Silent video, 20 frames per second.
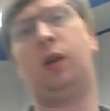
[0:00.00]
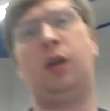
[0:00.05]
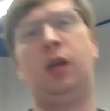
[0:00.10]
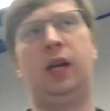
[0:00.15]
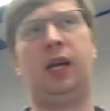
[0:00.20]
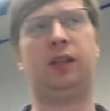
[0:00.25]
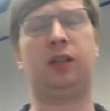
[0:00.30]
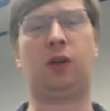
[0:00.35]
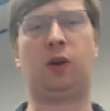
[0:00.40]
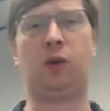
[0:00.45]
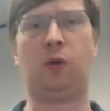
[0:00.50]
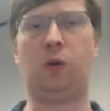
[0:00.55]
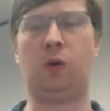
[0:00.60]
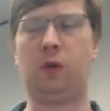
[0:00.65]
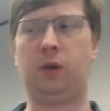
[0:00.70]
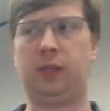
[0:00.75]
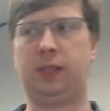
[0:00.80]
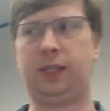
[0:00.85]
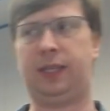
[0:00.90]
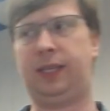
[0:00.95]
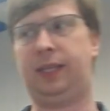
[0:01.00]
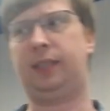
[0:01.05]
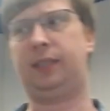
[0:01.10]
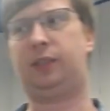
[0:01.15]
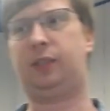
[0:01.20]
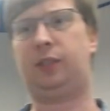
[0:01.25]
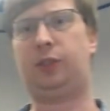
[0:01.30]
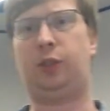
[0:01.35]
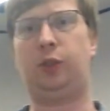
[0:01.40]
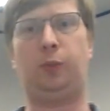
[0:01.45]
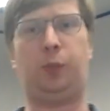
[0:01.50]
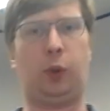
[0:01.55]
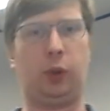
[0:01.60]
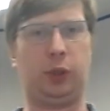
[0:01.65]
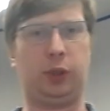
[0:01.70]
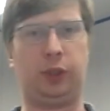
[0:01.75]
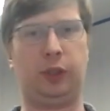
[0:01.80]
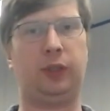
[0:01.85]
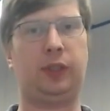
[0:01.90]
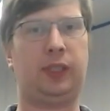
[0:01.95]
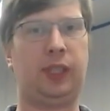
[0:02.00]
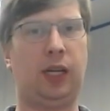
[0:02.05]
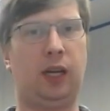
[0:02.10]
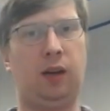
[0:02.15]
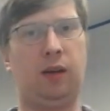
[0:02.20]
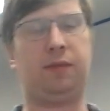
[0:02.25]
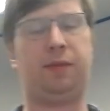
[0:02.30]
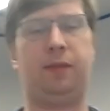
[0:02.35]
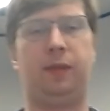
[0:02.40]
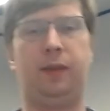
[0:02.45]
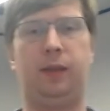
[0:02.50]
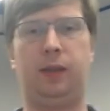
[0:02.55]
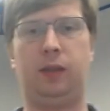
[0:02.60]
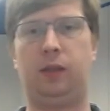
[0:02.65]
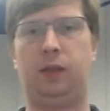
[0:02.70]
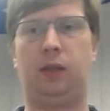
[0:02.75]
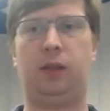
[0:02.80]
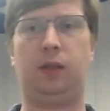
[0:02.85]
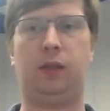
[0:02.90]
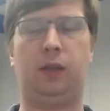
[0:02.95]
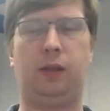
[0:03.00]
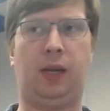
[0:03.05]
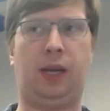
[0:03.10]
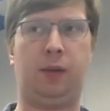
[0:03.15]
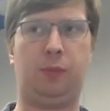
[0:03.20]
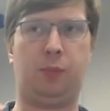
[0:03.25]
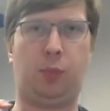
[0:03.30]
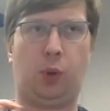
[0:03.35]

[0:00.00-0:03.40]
And the goal is to push yourself and